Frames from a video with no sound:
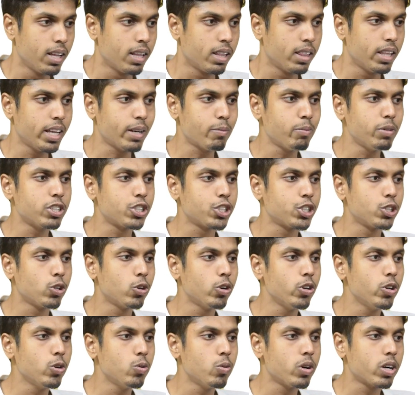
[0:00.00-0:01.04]
Let me show
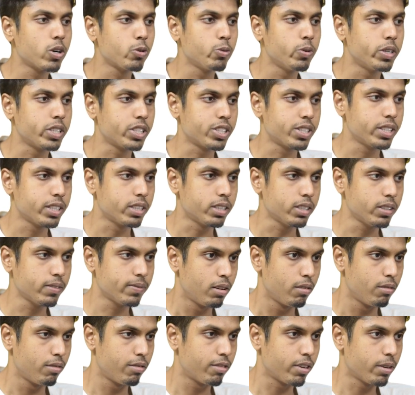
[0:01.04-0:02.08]
you a question
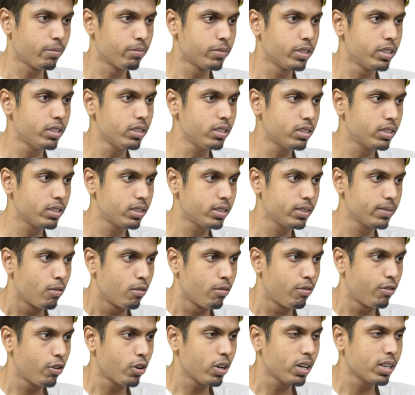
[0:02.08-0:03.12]
from this.
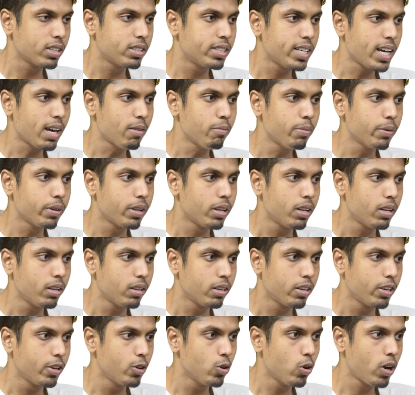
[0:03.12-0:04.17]
For example,
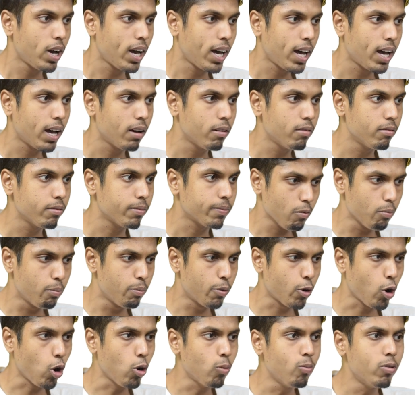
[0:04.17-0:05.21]
you have
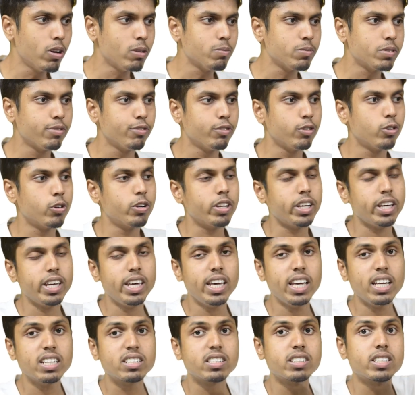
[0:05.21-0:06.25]
problems for
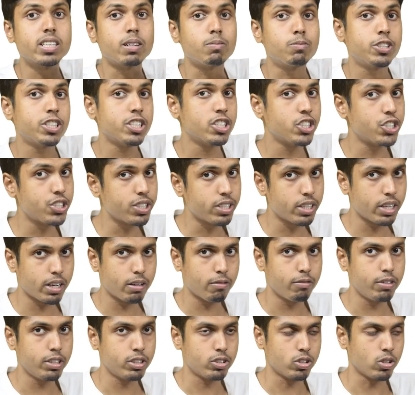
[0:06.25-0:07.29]
each subsection that
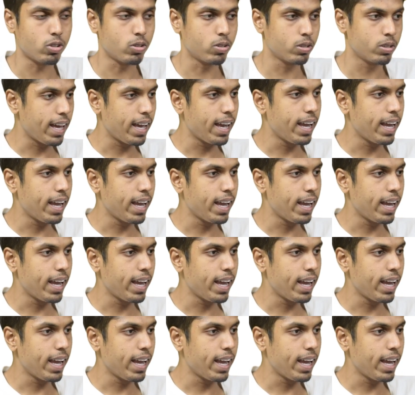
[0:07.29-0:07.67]
we saw.